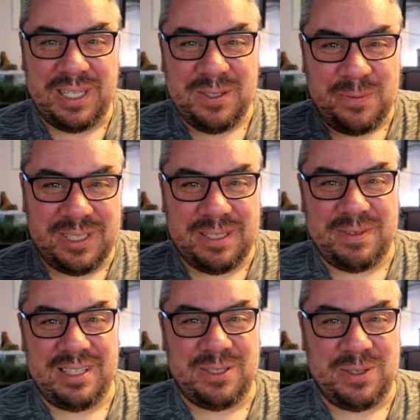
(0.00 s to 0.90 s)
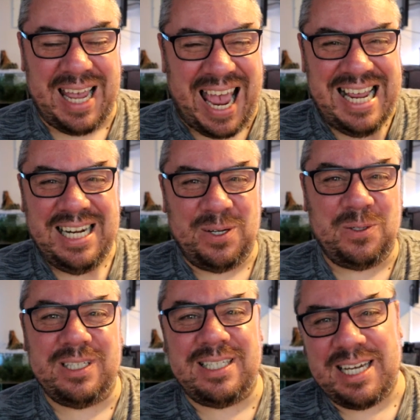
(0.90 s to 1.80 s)
You don't want something that's going to hide
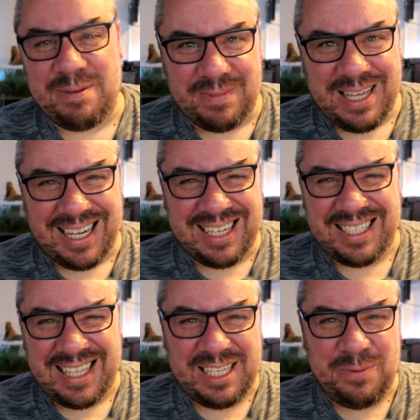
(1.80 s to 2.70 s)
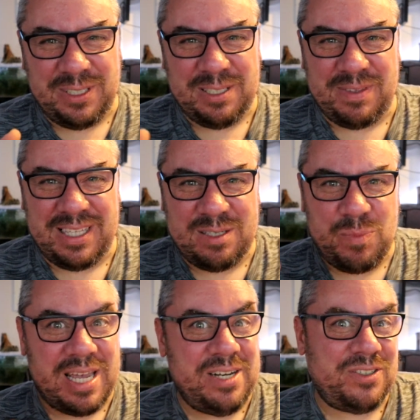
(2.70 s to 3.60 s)
all the time, that kind of thing. You want something that's a
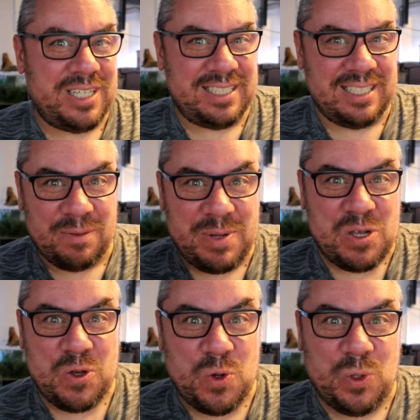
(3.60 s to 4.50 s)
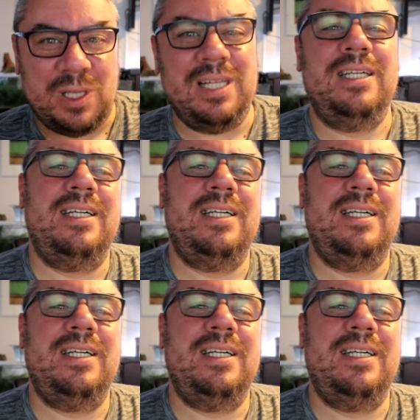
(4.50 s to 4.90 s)
bit interesting, a bit cool,